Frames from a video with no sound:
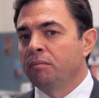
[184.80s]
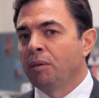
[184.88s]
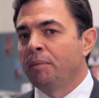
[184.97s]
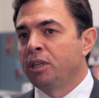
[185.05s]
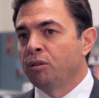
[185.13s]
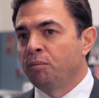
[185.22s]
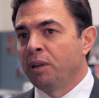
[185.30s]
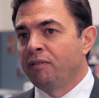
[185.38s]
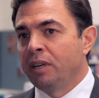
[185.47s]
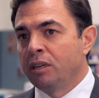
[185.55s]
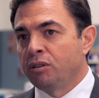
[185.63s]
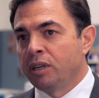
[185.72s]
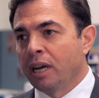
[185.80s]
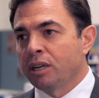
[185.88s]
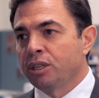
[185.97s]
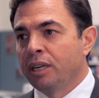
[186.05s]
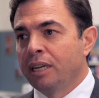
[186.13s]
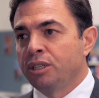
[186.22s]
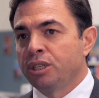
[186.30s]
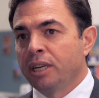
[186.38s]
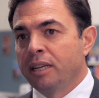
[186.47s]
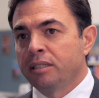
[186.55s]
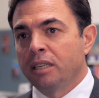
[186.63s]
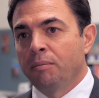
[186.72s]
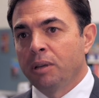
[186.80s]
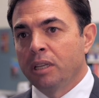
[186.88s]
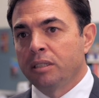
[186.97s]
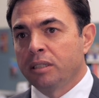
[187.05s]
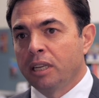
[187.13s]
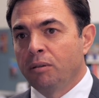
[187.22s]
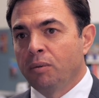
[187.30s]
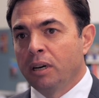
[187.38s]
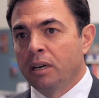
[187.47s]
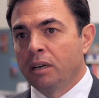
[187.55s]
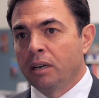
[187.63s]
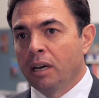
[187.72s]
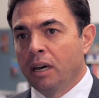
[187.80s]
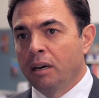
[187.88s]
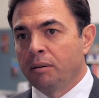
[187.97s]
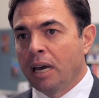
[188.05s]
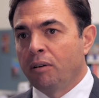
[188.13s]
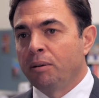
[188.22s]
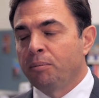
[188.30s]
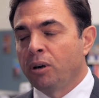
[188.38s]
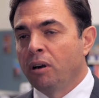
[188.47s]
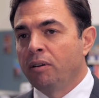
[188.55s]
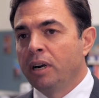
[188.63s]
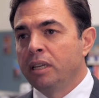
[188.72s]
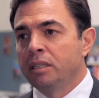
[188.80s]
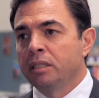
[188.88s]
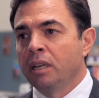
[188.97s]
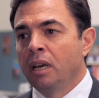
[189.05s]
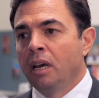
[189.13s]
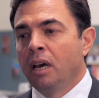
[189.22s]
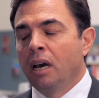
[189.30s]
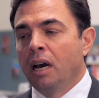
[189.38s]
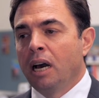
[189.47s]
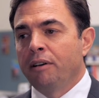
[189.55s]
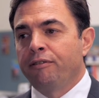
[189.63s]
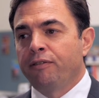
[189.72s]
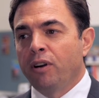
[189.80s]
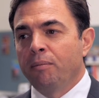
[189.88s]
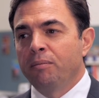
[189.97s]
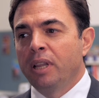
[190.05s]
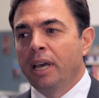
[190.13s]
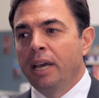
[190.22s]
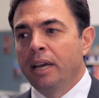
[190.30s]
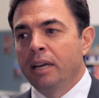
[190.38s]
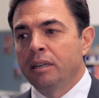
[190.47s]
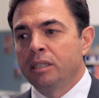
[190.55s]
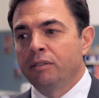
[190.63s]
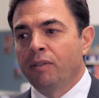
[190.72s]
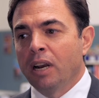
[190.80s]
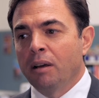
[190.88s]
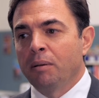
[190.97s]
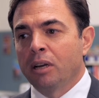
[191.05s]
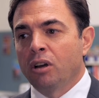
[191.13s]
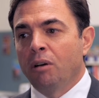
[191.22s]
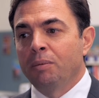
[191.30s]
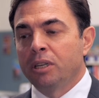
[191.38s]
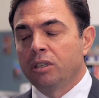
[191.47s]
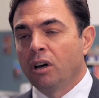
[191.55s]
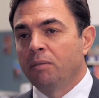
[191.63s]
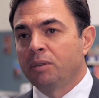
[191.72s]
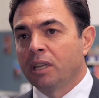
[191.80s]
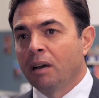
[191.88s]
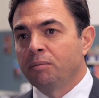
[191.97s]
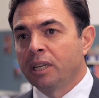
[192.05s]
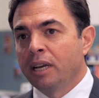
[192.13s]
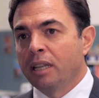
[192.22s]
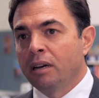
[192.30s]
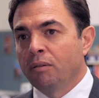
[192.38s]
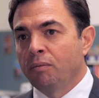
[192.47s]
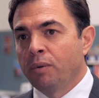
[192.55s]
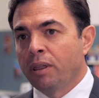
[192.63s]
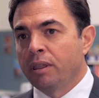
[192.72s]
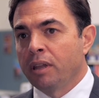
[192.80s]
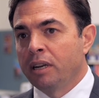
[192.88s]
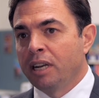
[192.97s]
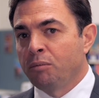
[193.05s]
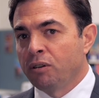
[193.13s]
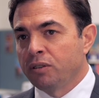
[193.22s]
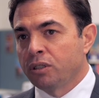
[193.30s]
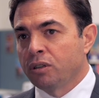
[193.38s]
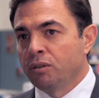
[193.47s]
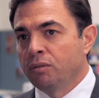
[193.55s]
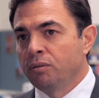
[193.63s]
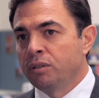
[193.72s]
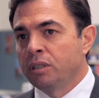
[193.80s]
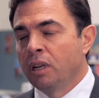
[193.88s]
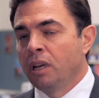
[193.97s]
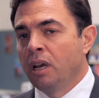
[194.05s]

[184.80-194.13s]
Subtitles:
maybe do a bit of an introduction and share some of the CEWA current priorities. From there, develop a common time to come together with a number of schools.